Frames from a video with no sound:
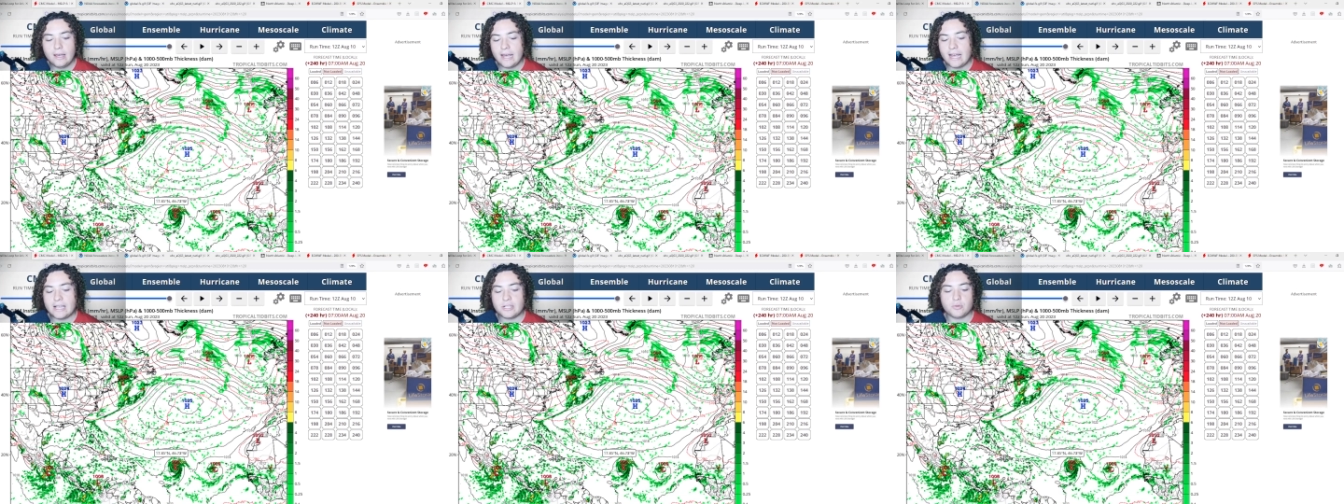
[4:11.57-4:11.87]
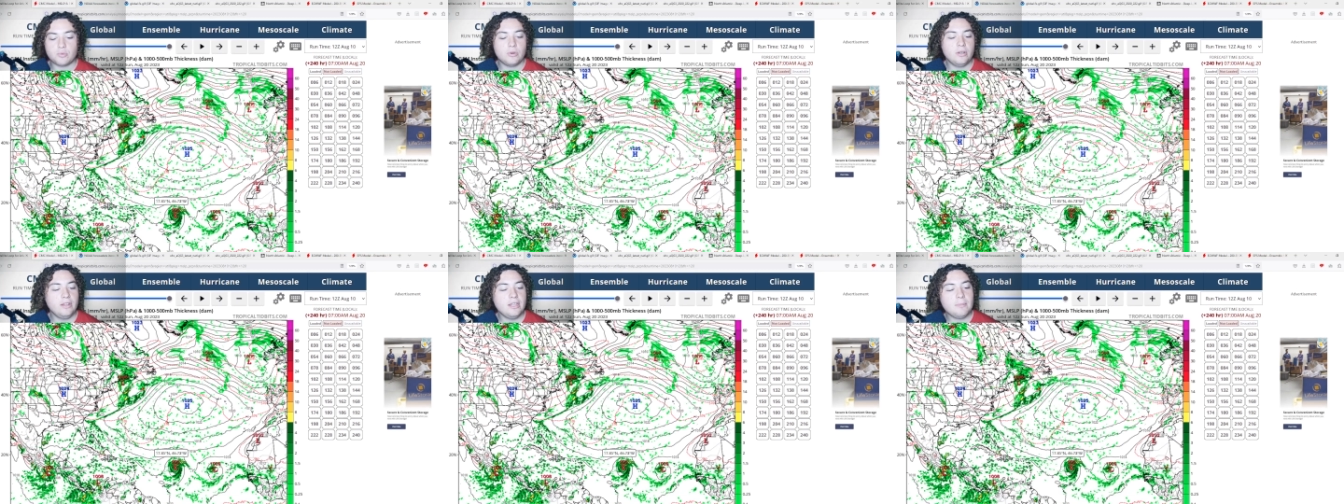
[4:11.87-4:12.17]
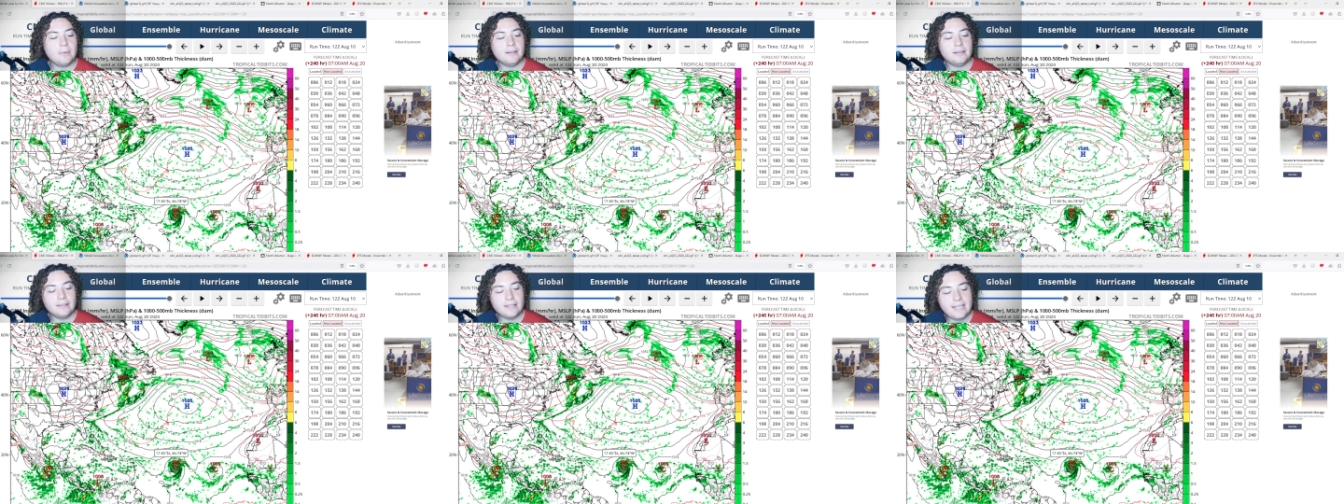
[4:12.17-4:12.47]
has really
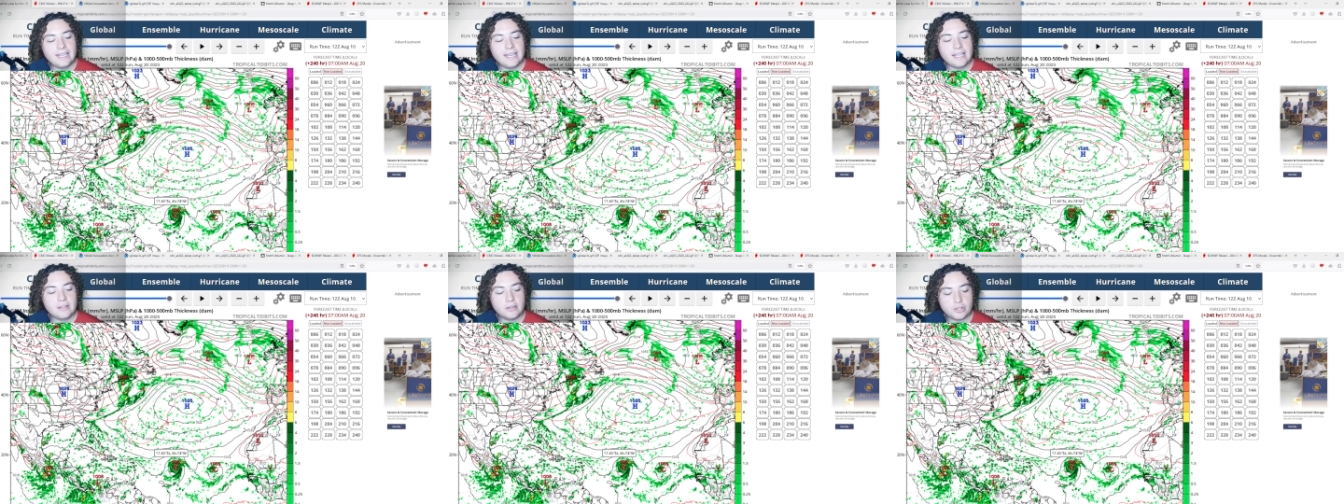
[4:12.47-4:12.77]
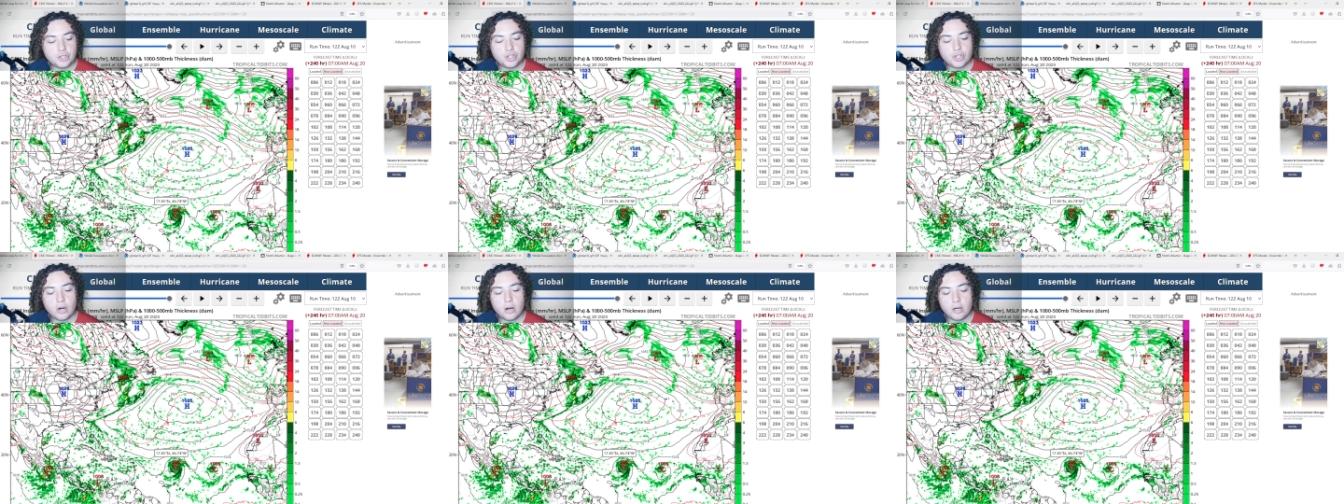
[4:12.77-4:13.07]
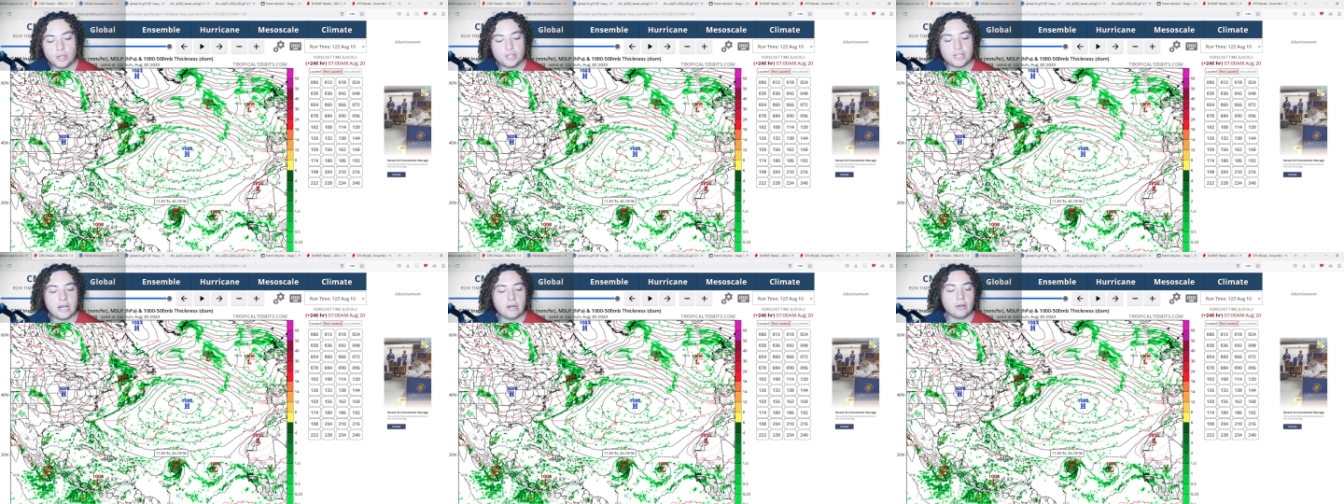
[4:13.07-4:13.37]
been leading the
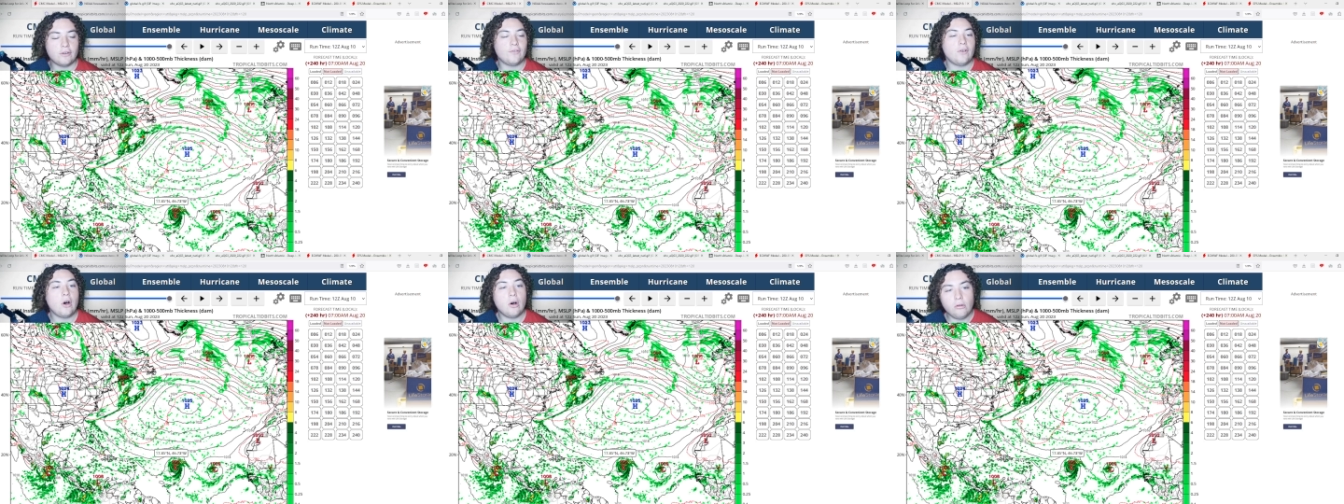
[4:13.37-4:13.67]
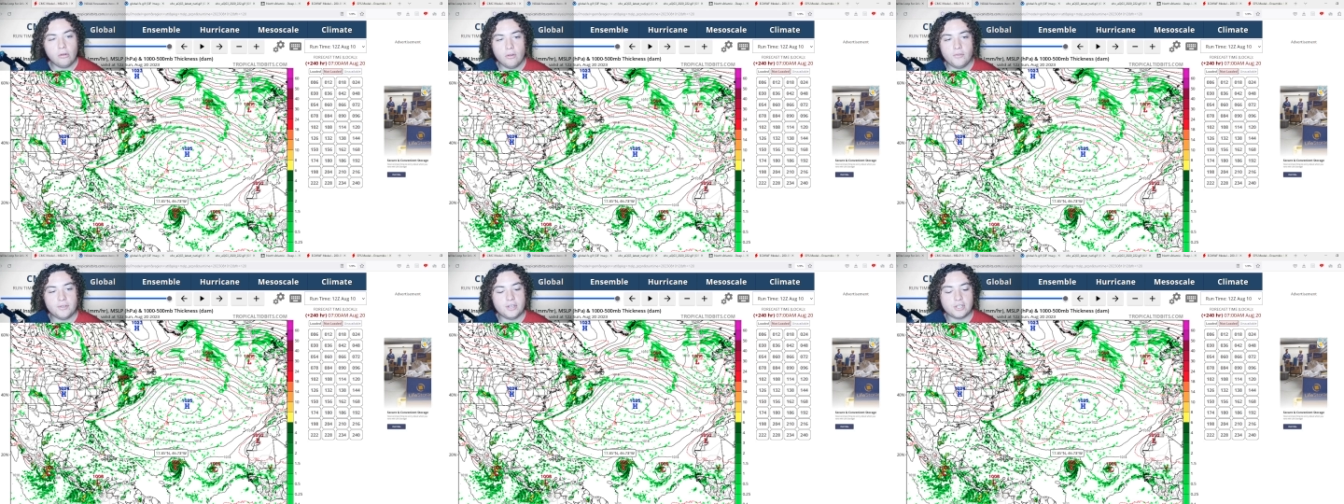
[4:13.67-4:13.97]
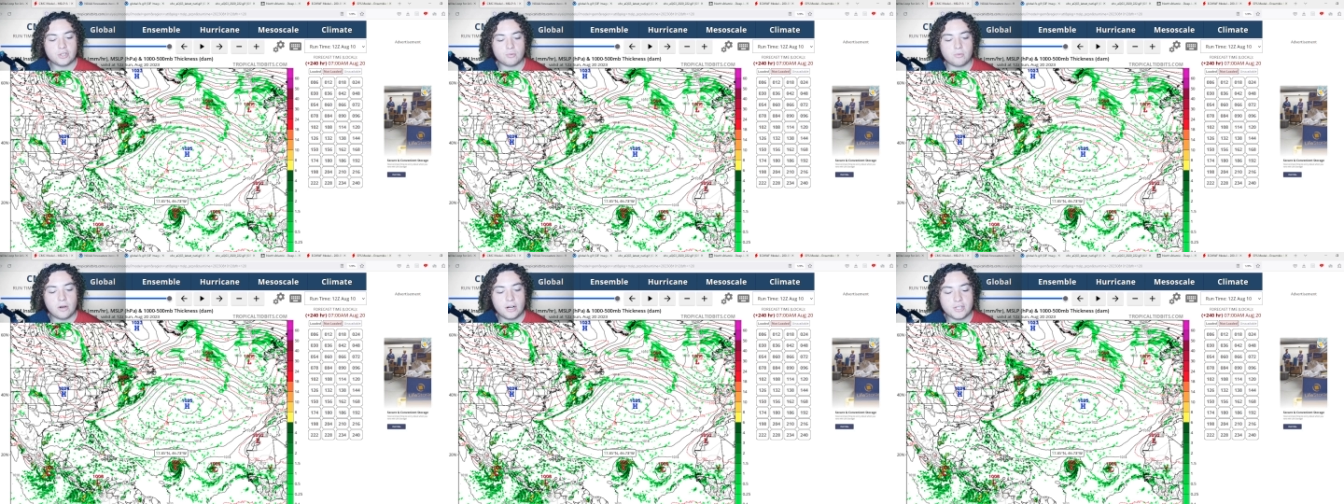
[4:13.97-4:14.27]
charge out of all of
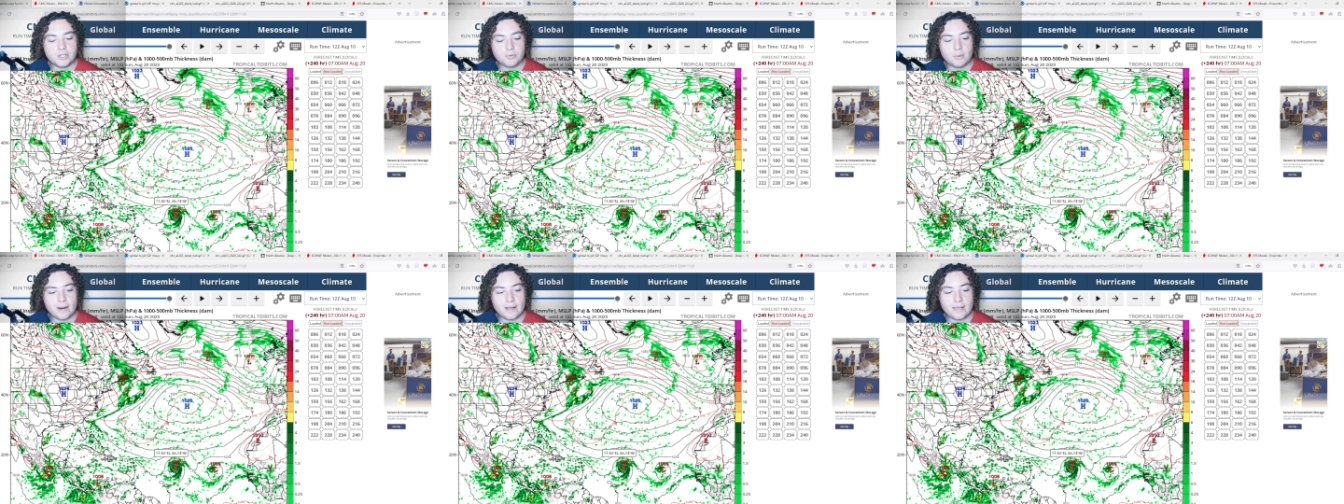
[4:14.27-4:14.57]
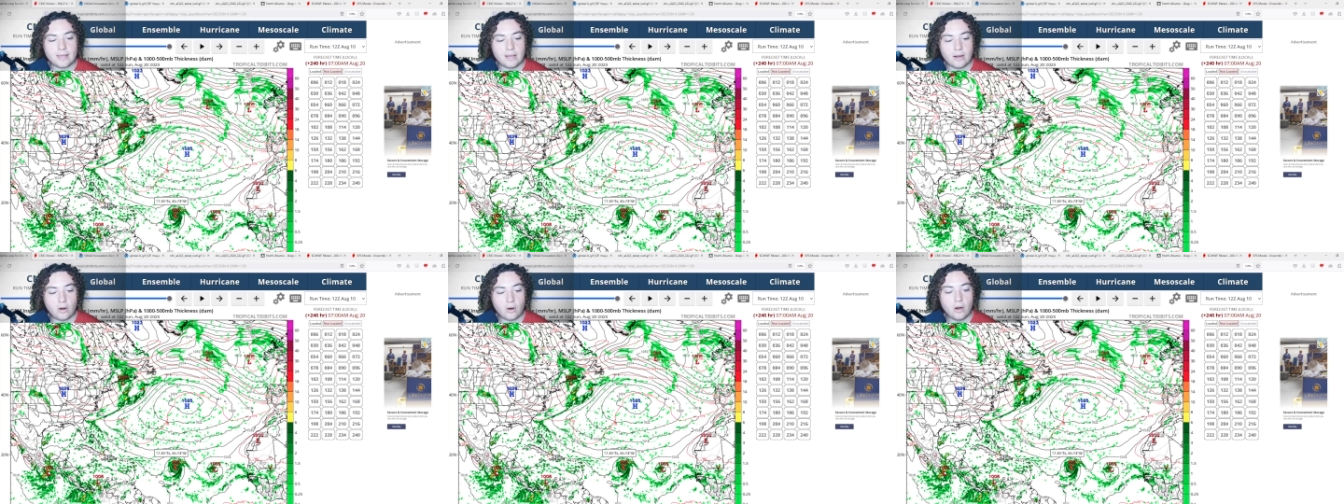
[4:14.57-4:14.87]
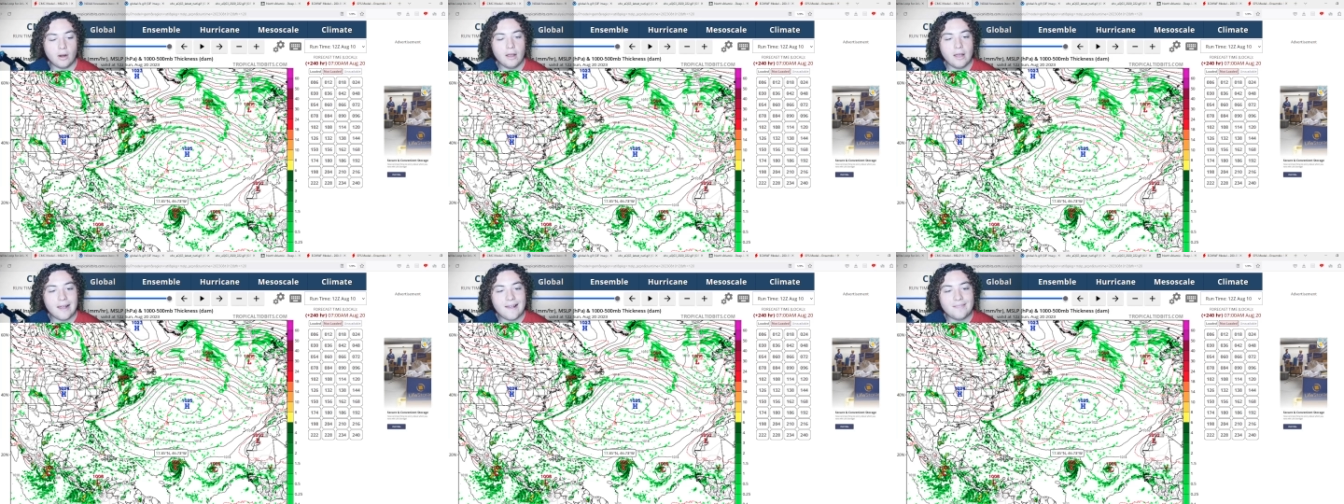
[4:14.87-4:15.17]
these runs right here.